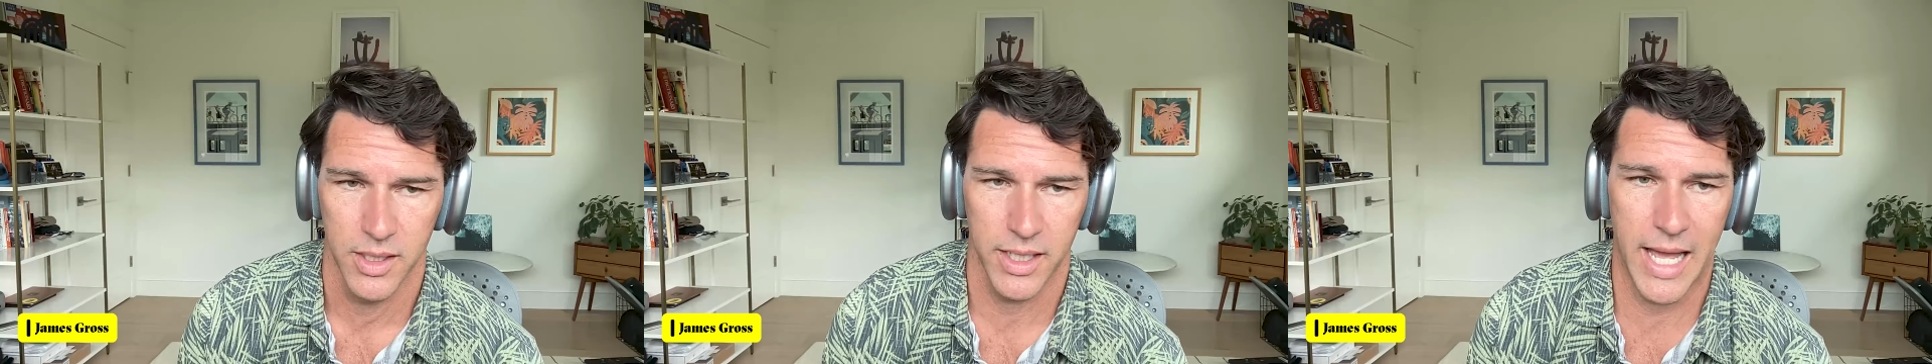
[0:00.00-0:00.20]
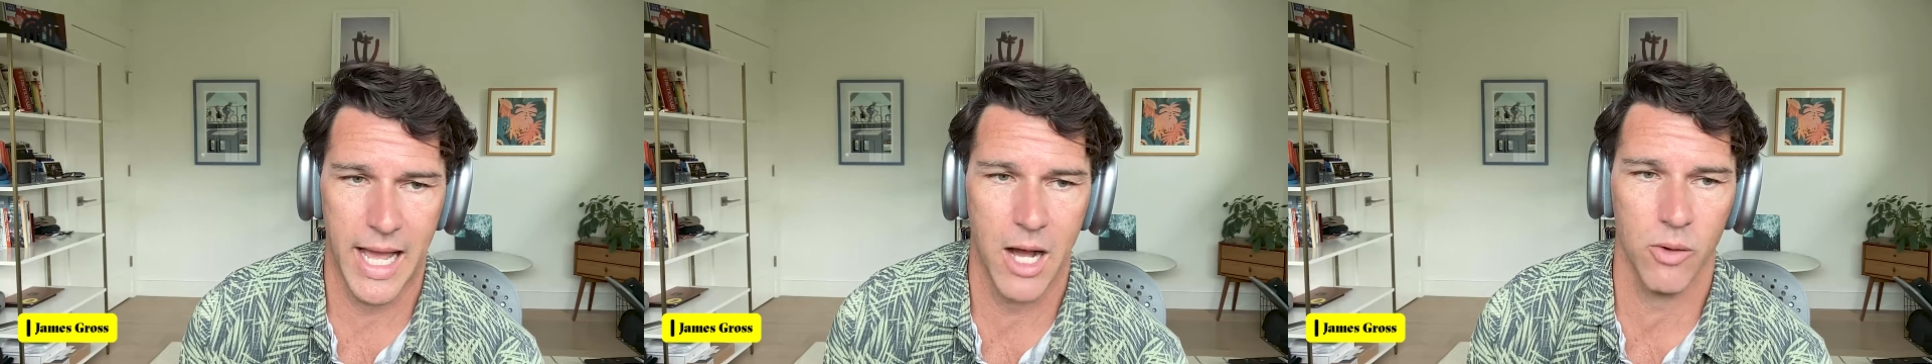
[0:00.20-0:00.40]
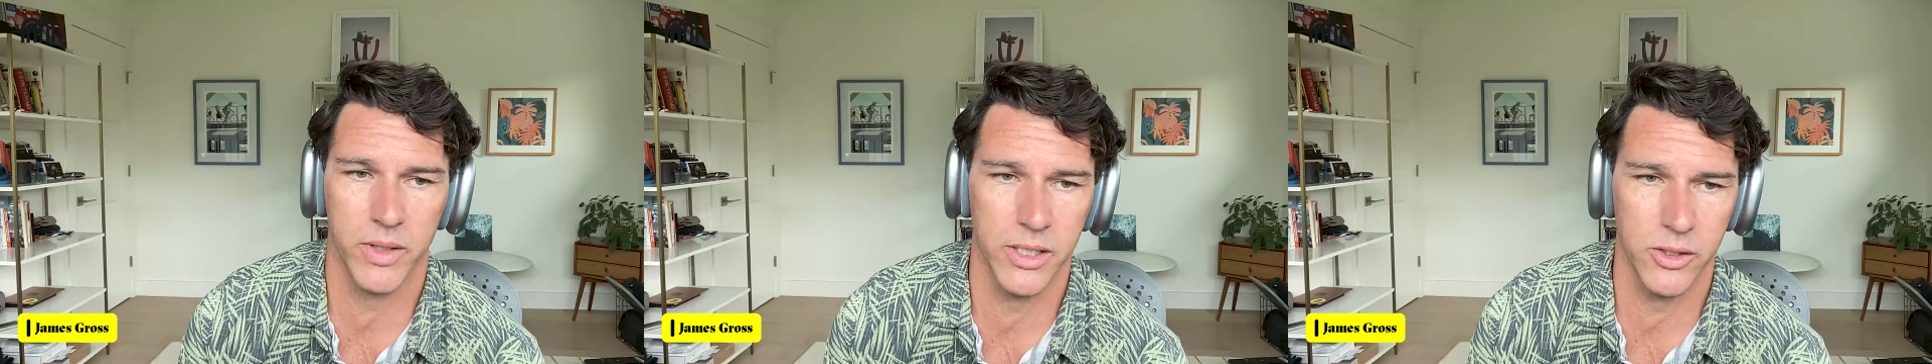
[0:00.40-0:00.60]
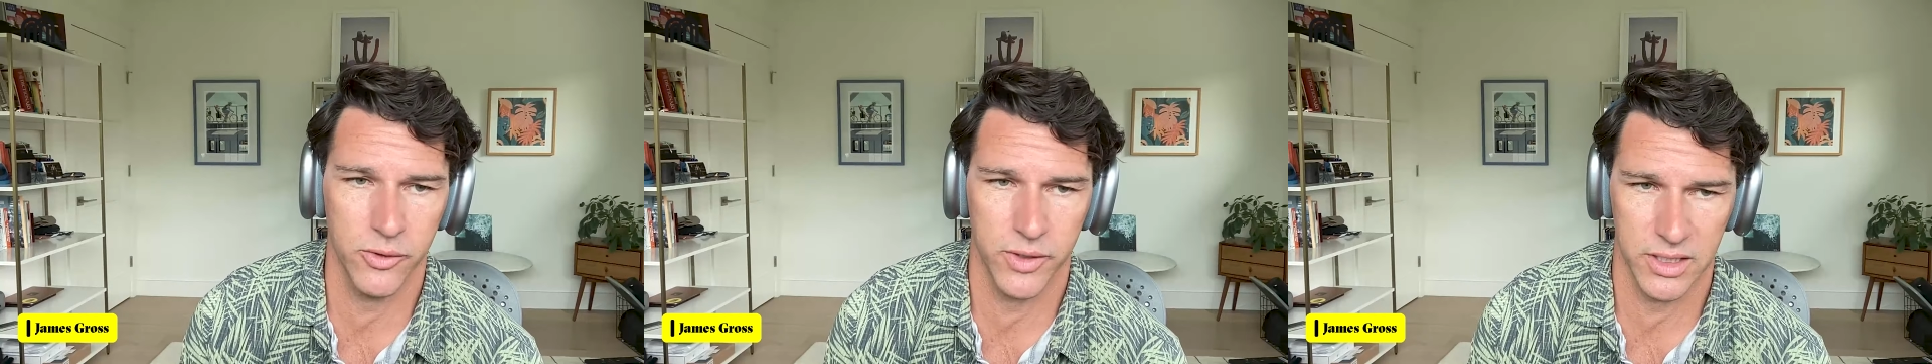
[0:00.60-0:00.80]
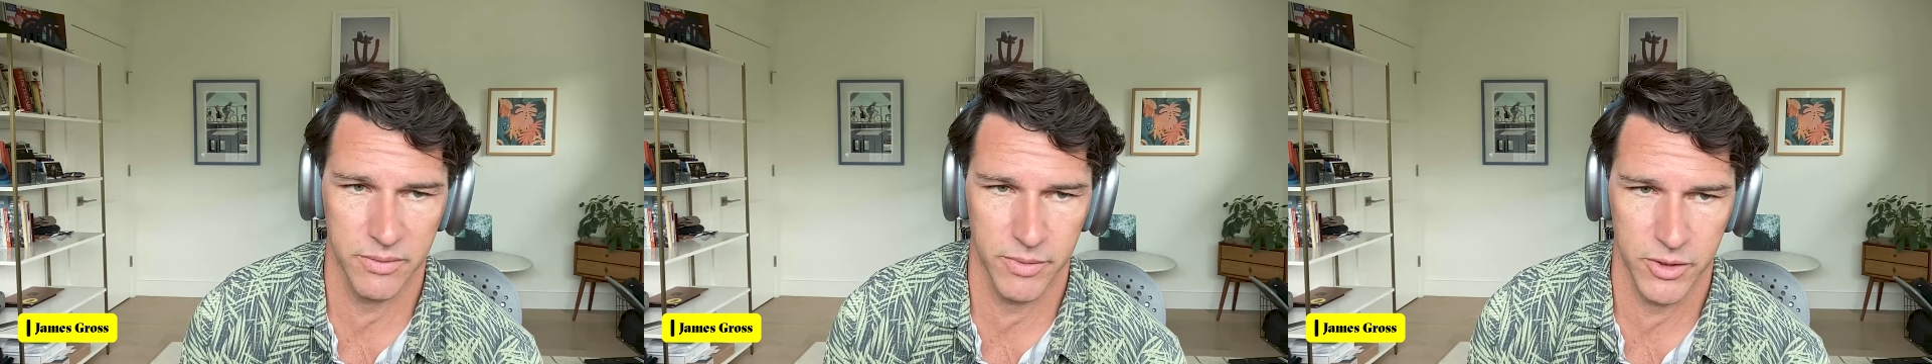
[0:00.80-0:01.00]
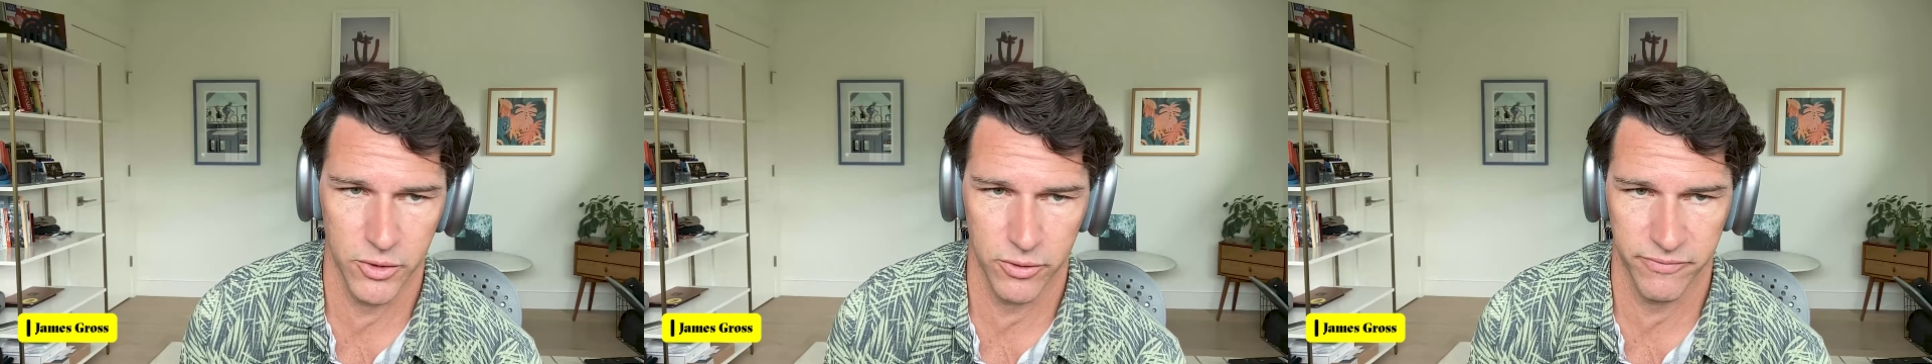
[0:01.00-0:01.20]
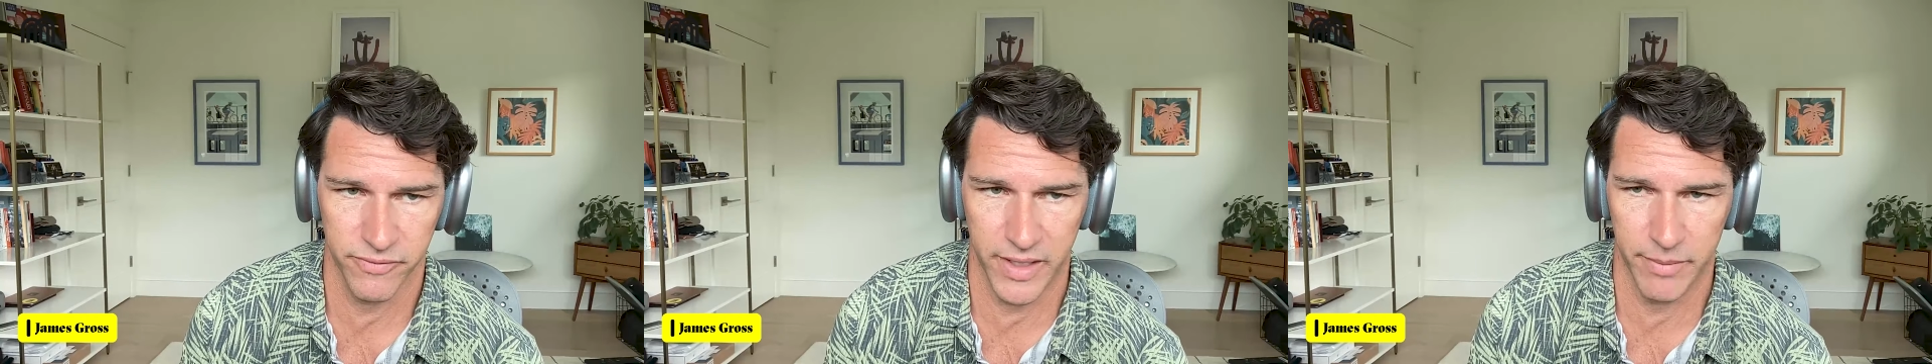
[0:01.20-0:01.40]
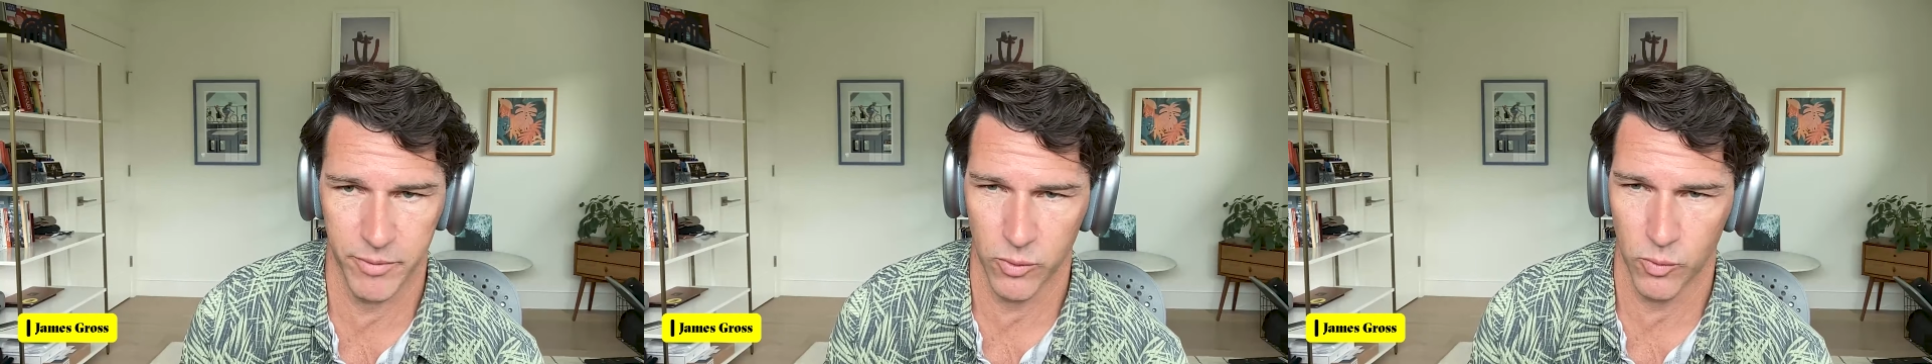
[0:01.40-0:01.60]
And how can you get them into your
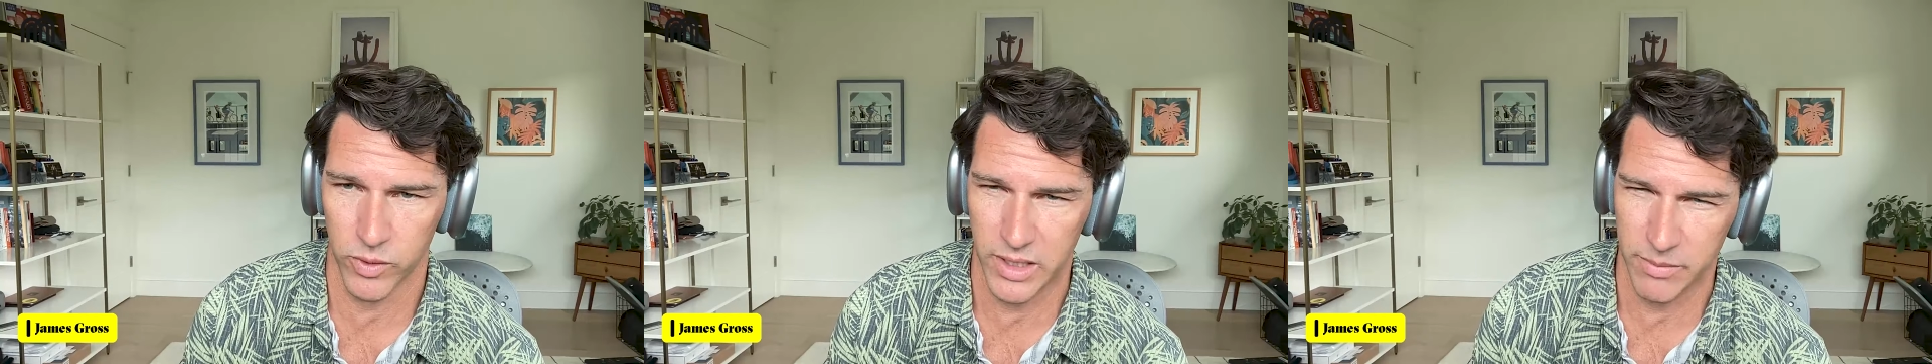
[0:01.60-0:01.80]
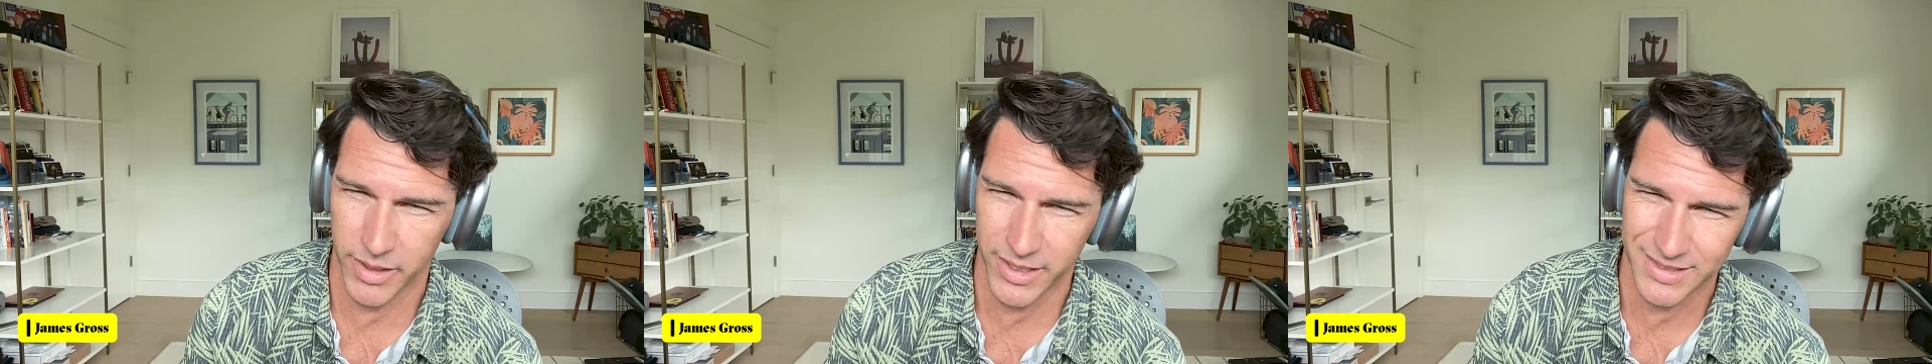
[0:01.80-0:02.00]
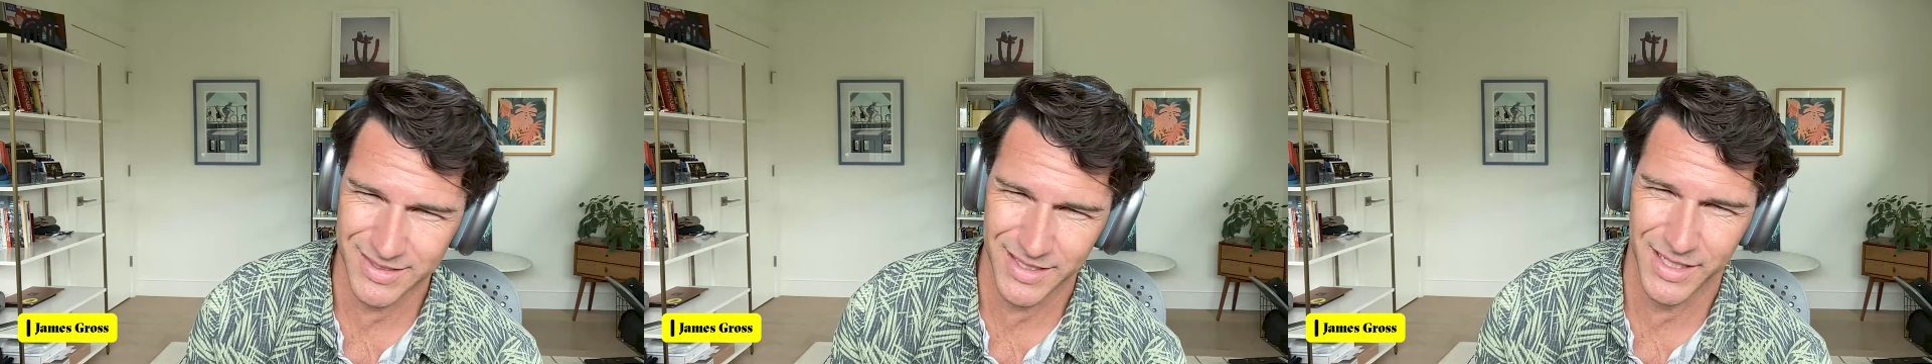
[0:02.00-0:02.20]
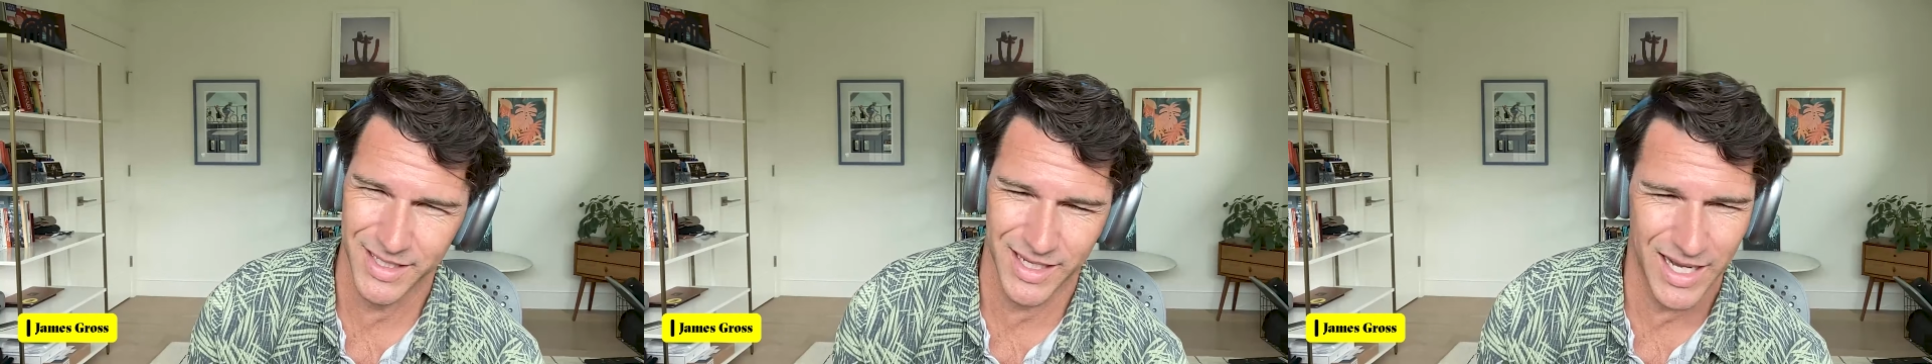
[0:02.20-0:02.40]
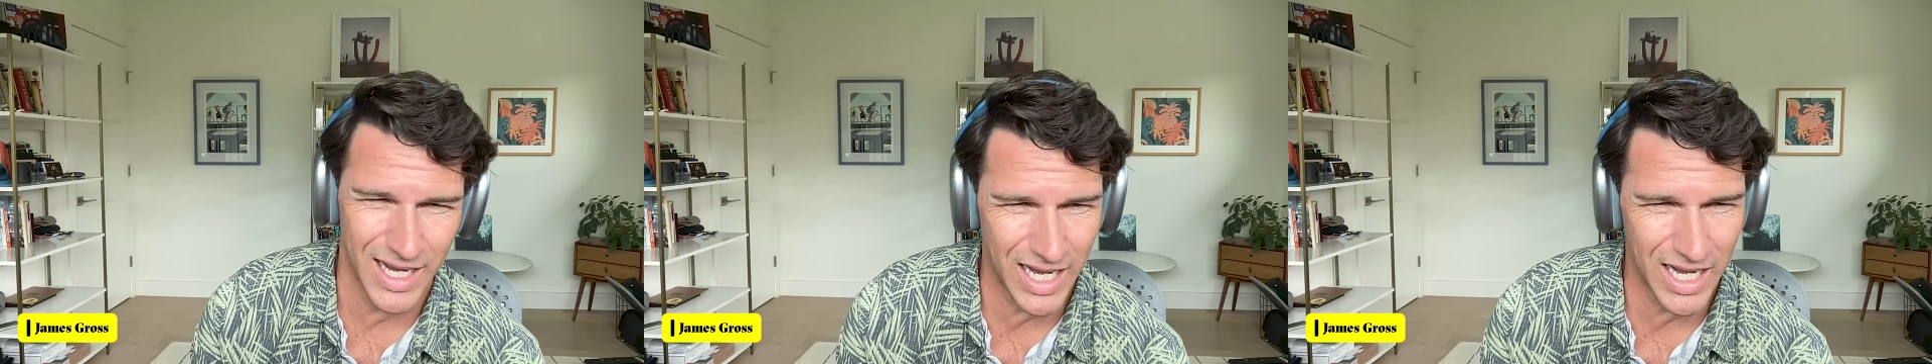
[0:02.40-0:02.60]
family where they might say,